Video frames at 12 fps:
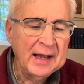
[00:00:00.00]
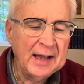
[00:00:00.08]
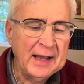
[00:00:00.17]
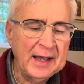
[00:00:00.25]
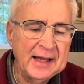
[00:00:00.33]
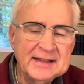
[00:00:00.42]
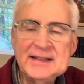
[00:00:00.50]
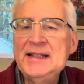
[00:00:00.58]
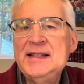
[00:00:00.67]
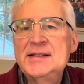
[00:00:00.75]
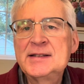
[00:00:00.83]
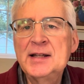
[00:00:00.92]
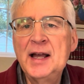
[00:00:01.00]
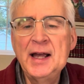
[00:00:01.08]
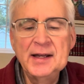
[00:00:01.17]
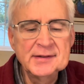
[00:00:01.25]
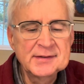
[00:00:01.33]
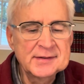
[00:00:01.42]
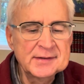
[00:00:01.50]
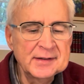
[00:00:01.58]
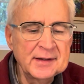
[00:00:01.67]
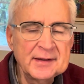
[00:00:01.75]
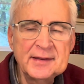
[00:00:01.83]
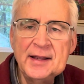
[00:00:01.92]
And he says
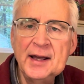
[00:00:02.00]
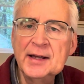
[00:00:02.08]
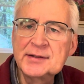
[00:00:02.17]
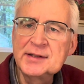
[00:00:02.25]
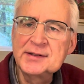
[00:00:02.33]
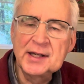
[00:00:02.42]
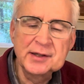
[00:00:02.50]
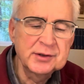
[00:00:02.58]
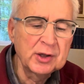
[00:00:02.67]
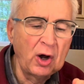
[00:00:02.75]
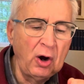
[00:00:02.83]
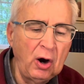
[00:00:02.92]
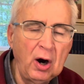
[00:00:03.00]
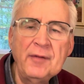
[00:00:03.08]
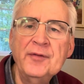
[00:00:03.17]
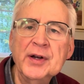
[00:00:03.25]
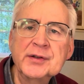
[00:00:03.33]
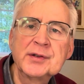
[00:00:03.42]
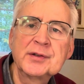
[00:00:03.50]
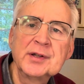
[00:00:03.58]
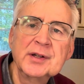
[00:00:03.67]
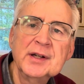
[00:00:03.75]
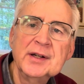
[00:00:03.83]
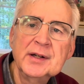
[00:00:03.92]
this, he says, the harvest,
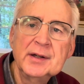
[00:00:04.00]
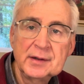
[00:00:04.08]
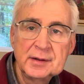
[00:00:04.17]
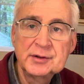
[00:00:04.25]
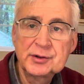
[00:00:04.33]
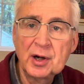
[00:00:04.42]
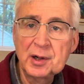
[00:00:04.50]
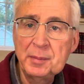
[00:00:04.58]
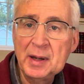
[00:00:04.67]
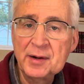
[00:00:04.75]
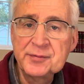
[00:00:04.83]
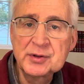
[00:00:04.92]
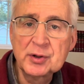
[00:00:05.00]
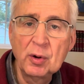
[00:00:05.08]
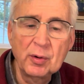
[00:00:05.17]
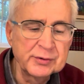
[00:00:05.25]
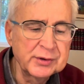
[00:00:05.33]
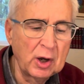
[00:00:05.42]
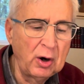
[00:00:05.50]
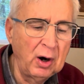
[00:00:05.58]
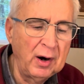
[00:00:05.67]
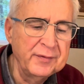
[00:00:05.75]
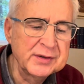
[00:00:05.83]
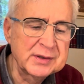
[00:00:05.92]
he's talking about of souls, the
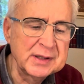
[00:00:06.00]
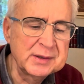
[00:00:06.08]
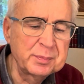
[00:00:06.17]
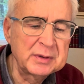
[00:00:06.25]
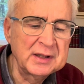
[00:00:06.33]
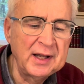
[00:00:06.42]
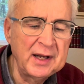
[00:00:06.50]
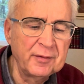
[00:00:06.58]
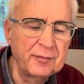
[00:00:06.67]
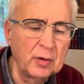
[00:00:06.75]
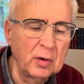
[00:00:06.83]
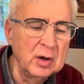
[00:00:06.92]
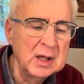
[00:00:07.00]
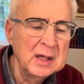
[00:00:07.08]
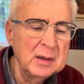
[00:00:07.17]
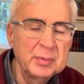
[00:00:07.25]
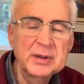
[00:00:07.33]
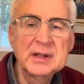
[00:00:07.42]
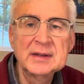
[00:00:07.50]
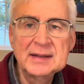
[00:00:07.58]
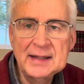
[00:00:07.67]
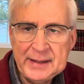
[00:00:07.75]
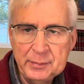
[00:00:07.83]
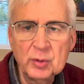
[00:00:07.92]
harvest is plentiful, but the
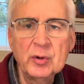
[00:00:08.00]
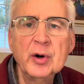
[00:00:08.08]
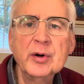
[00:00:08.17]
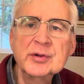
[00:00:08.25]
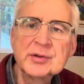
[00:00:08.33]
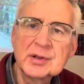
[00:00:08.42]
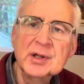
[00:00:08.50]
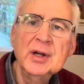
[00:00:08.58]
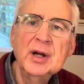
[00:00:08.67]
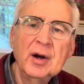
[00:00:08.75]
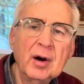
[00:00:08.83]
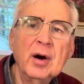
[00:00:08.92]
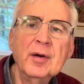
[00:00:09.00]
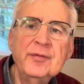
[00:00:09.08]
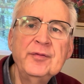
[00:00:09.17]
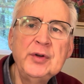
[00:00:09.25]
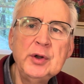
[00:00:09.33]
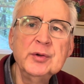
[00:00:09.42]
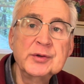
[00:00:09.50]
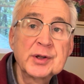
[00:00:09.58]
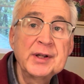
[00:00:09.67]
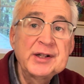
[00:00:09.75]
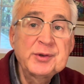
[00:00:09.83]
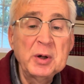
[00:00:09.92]
laborers are few. So
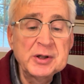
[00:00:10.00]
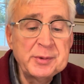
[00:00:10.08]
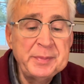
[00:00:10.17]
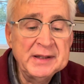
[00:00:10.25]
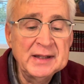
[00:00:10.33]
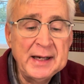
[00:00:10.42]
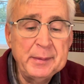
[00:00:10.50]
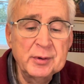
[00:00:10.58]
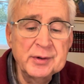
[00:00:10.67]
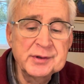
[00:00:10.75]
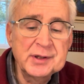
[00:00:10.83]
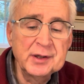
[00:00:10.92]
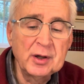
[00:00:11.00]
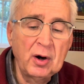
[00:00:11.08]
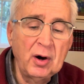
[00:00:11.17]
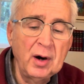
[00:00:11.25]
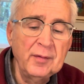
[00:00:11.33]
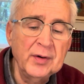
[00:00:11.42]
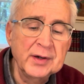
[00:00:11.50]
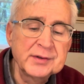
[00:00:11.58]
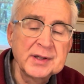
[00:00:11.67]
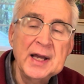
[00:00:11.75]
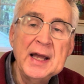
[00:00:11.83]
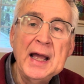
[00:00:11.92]
they're supposed to be laborers in the
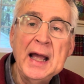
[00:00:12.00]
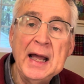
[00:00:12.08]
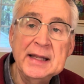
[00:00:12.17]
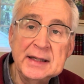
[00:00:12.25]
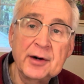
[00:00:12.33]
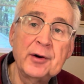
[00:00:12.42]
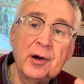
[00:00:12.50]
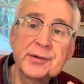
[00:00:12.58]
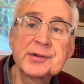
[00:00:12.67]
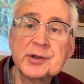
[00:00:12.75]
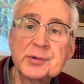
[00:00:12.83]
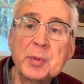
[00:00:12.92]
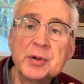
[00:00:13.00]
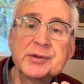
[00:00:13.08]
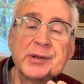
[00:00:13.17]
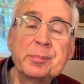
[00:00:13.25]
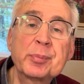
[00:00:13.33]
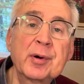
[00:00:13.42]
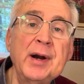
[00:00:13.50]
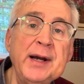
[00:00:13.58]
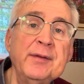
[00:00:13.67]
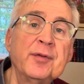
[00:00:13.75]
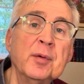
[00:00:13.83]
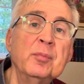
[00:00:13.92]
harvest, and they're also supposed to pray
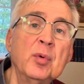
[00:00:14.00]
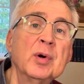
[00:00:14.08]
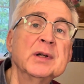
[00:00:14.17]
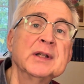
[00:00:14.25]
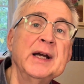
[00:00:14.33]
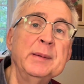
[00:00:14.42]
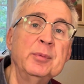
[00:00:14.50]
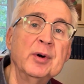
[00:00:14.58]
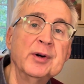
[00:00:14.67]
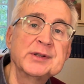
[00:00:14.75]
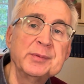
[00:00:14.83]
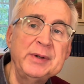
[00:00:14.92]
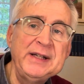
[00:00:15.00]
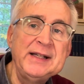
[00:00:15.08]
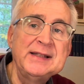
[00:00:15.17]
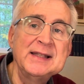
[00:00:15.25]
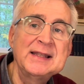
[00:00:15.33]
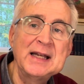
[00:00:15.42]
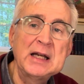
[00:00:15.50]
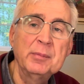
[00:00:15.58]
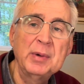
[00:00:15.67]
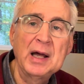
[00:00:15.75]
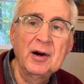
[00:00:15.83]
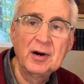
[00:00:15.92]
for more laborers. And we need to think
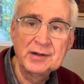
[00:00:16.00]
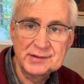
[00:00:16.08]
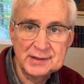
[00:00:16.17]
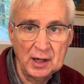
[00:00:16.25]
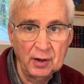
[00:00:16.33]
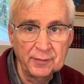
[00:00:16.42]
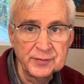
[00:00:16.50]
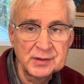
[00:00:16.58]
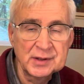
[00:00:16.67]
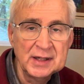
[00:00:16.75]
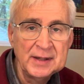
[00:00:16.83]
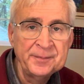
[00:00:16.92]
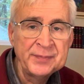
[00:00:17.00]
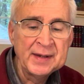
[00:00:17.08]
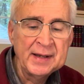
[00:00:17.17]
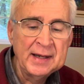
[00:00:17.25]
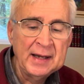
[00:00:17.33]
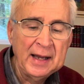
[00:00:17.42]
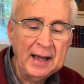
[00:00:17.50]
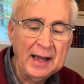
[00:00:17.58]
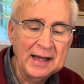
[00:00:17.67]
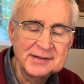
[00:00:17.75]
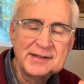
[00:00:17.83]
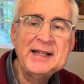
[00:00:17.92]
about ourselves
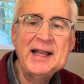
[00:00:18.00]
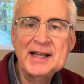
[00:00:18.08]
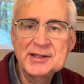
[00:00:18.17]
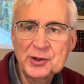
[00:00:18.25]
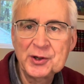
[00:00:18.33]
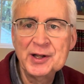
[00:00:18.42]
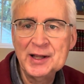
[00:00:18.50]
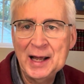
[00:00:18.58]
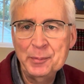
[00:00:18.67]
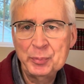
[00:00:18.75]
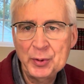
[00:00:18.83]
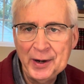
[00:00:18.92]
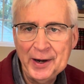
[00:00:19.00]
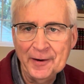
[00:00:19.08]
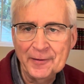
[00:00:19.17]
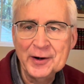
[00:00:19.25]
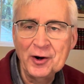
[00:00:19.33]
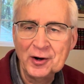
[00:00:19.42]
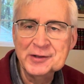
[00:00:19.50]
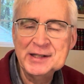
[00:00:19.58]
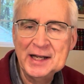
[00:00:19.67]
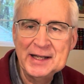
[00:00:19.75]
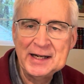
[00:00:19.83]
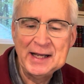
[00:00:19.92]
as the answer to that prayer in our
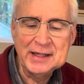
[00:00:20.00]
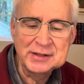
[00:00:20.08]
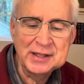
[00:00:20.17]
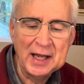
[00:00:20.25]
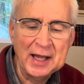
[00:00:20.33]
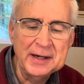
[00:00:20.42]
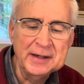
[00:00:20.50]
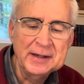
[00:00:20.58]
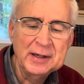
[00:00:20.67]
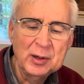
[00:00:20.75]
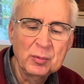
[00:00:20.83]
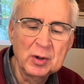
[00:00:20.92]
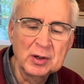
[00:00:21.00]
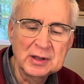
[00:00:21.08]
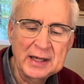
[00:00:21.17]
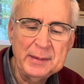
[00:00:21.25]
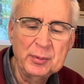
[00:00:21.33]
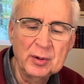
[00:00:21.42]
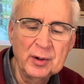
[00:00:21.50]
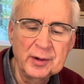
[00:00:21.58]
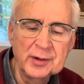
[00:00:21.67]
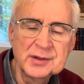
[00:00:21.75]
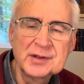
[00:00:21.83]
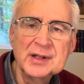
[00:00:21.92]
day and age that we're
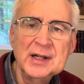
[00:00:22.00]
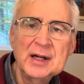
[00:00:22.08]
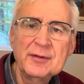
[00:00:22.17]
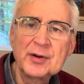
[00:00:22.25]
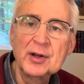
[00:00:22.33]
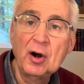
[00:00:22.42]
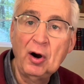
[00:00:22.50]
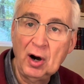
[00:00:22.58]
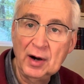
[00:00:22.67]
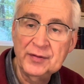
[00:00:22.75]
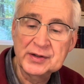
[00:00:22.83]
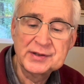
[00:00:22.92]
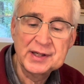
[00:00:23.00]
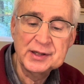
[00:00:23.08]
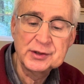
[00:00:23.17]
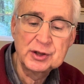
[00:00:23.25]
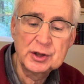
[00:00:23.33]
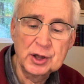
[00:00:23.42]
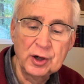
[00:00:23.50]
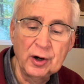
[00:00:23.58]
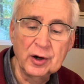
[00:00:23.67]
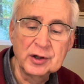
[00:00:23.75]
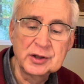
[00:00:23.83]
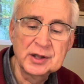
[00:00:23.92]
laborers for the harvest in his
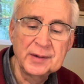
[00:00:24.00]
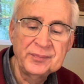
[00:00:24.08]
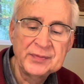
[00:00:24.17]
church.